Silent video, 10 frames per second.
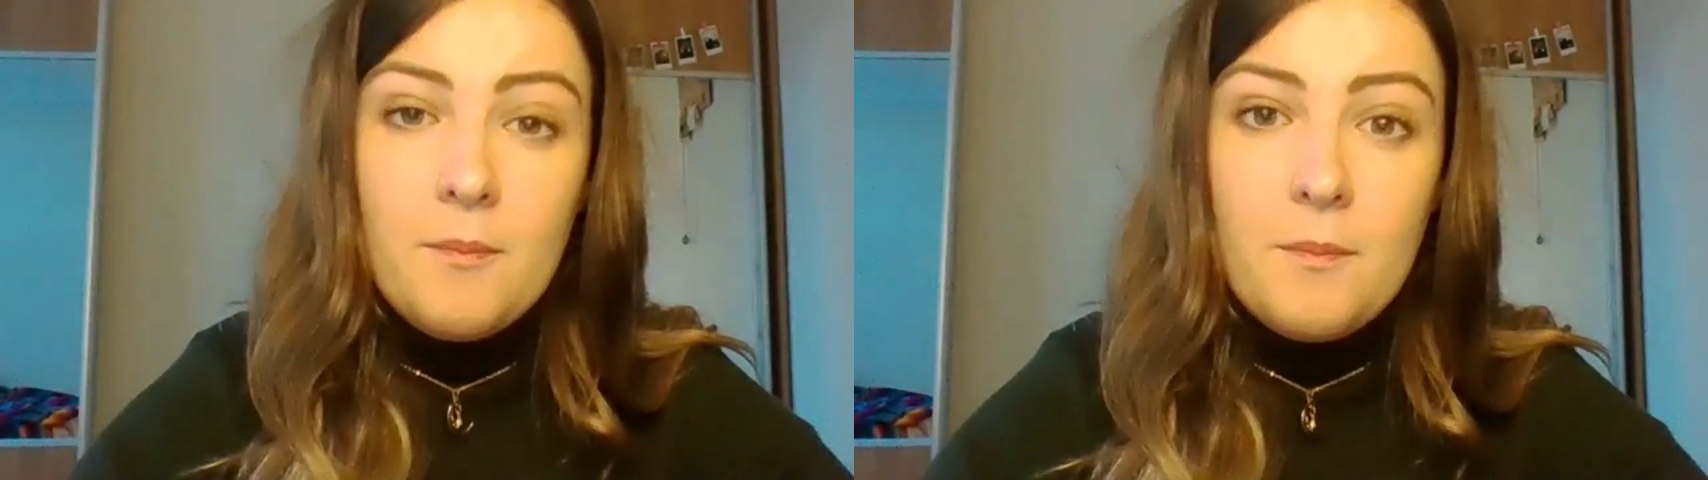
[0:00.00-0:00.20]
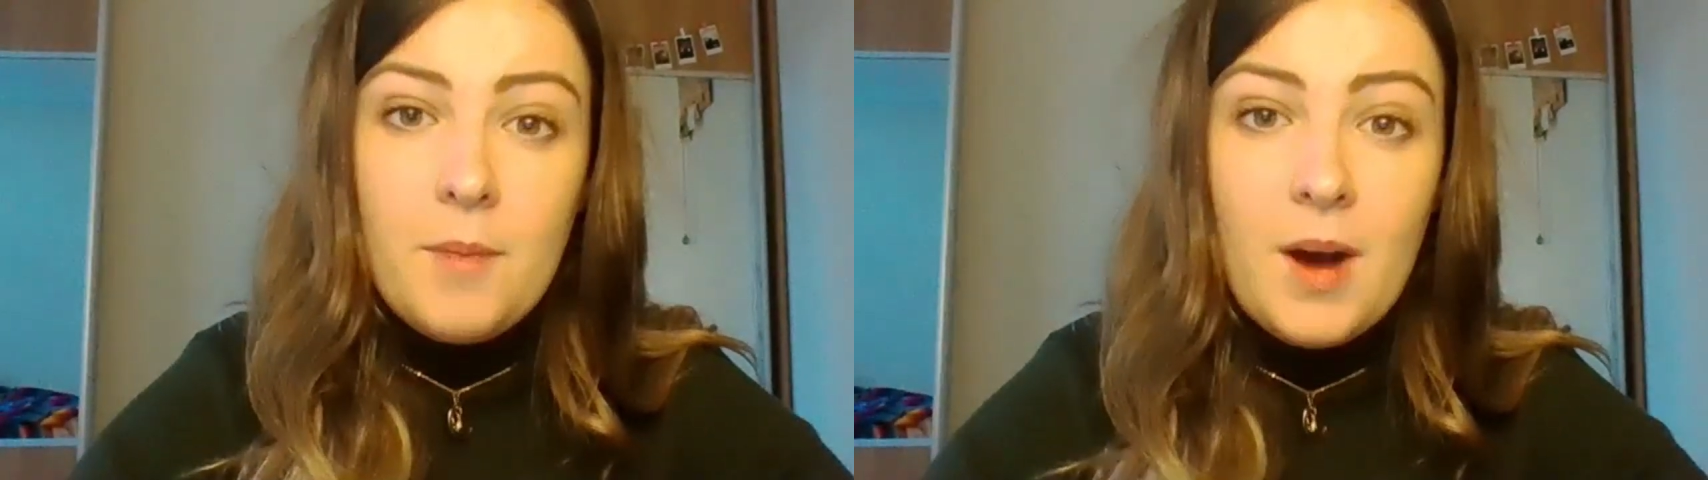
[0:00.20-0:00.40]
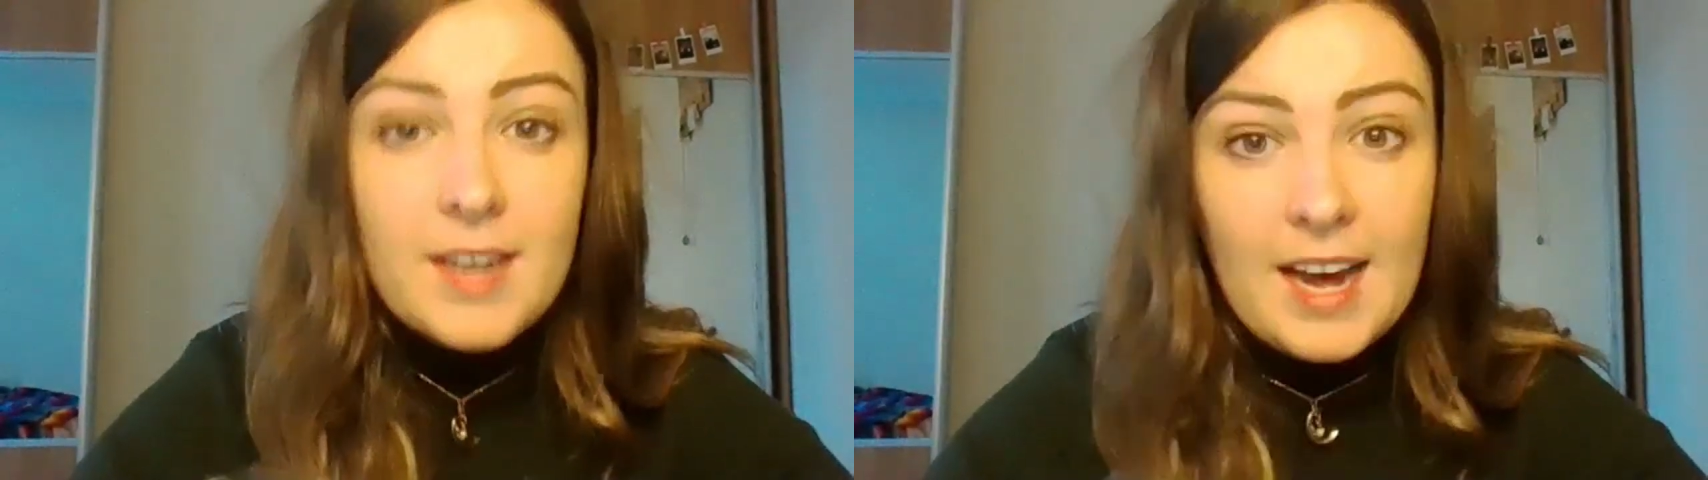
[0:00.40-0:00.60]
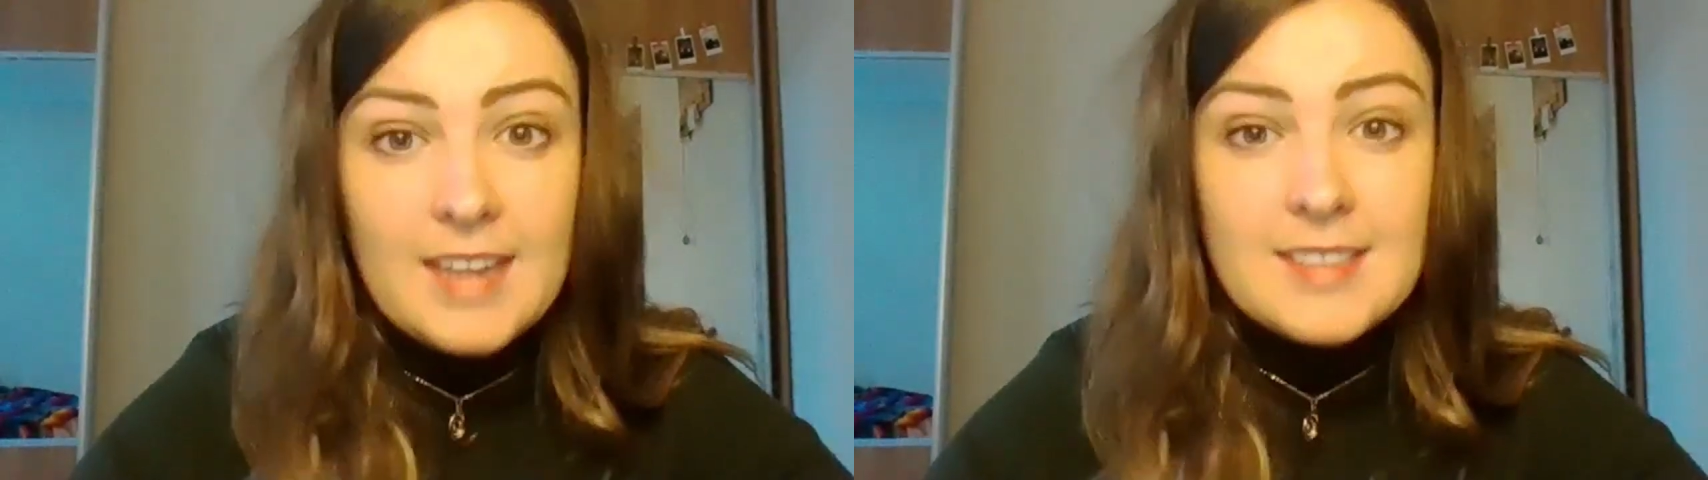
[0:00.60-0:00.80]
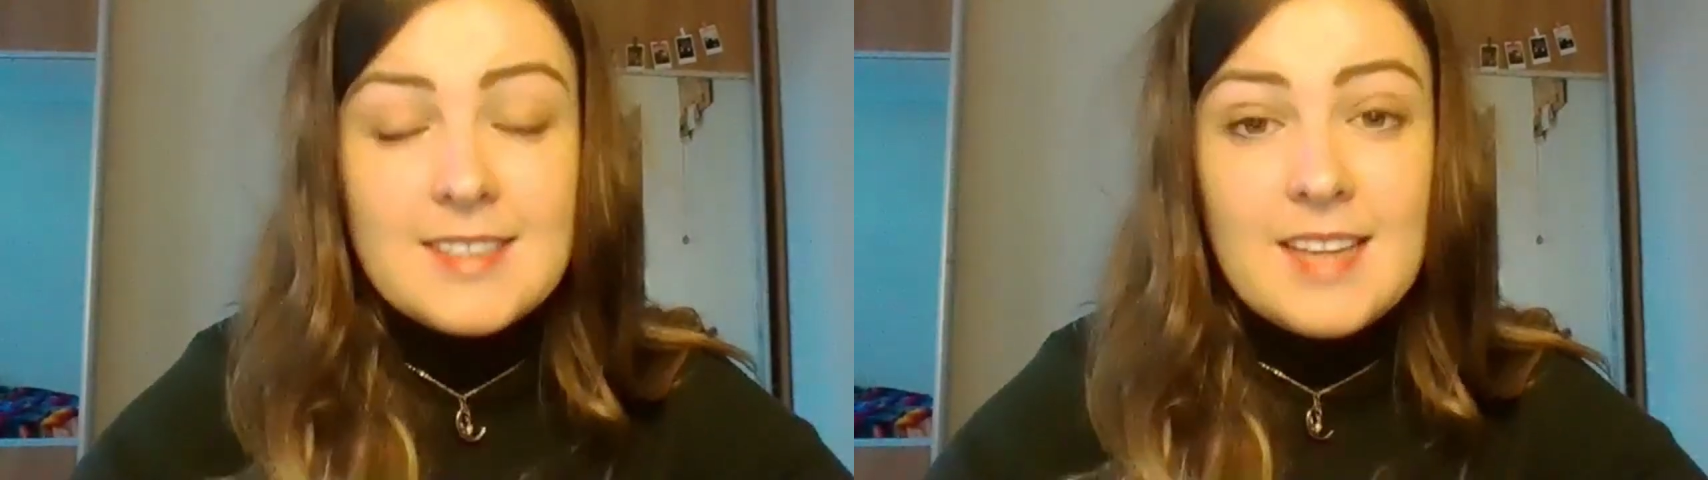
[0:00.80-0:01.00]

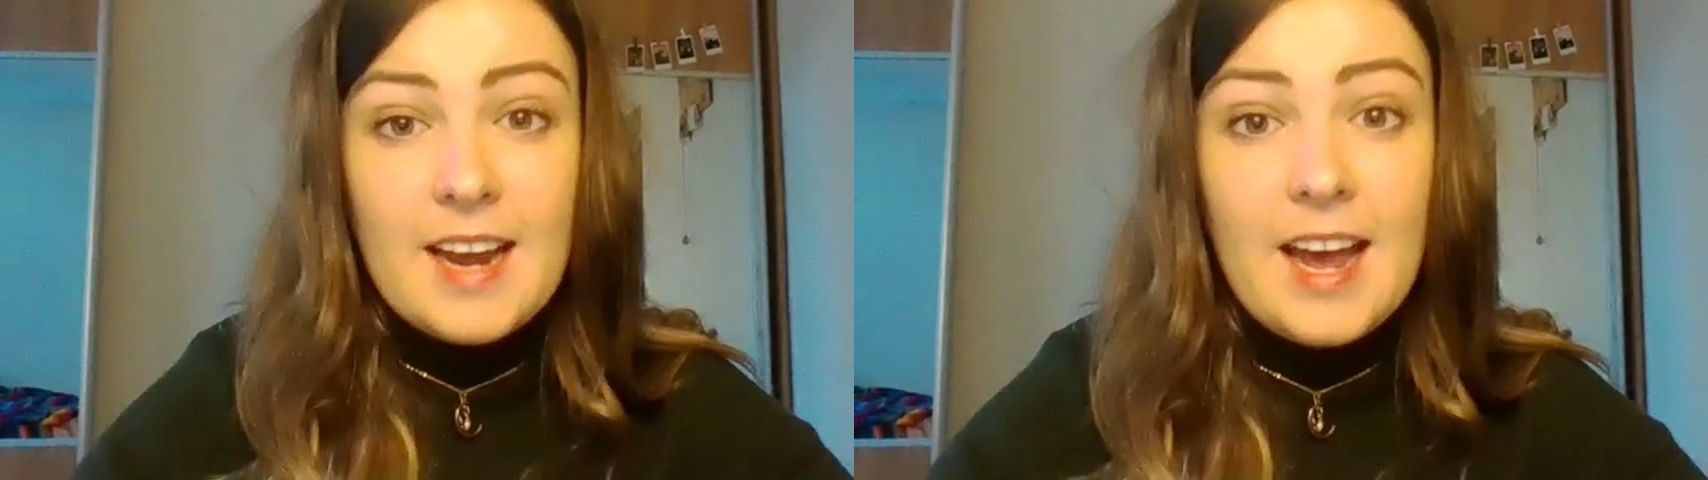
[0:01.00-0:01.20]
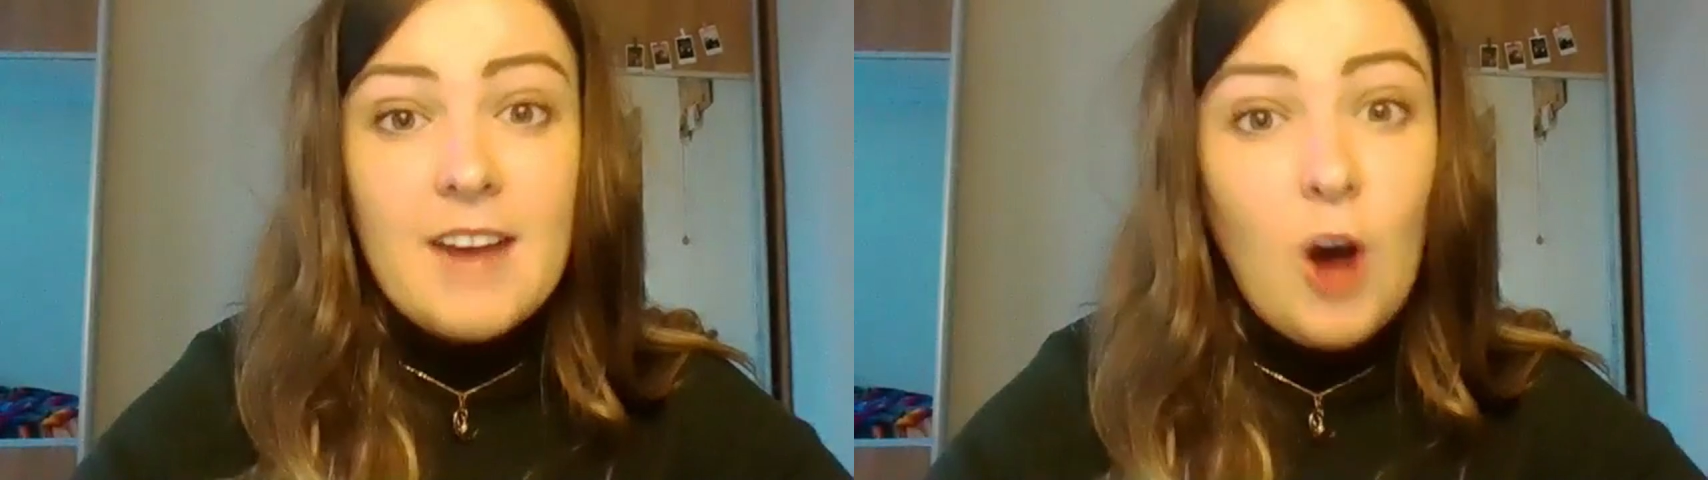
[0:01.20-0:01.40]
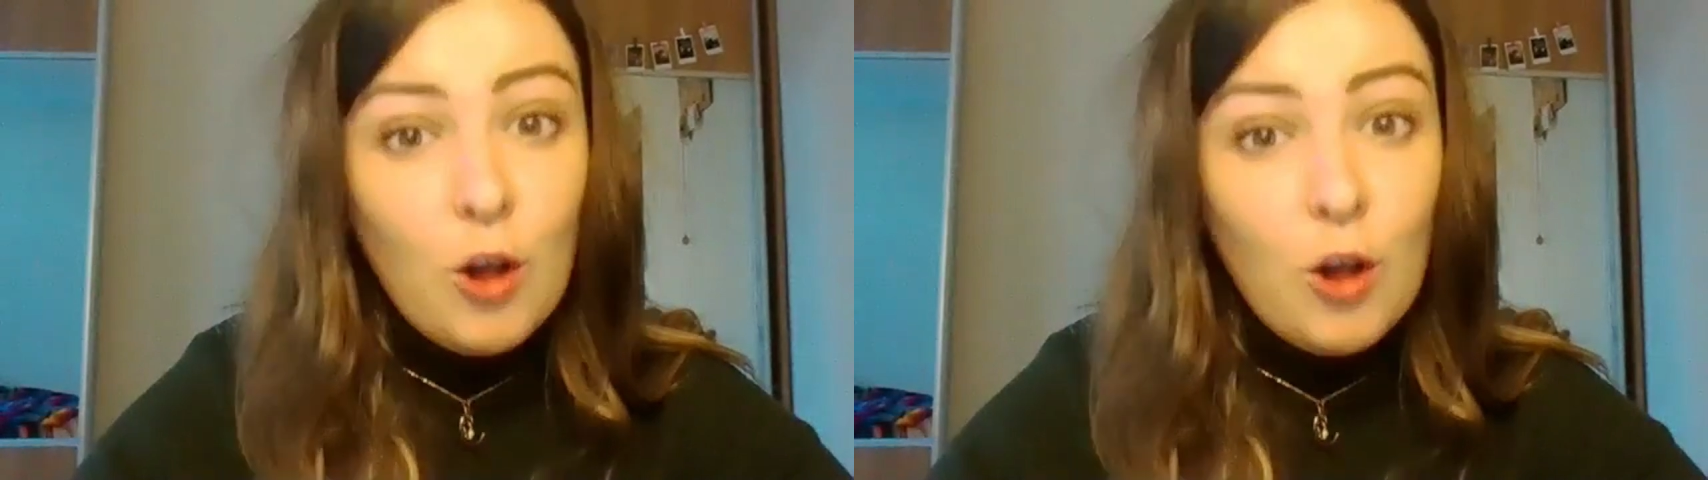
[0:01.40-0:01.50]
podcasts that I have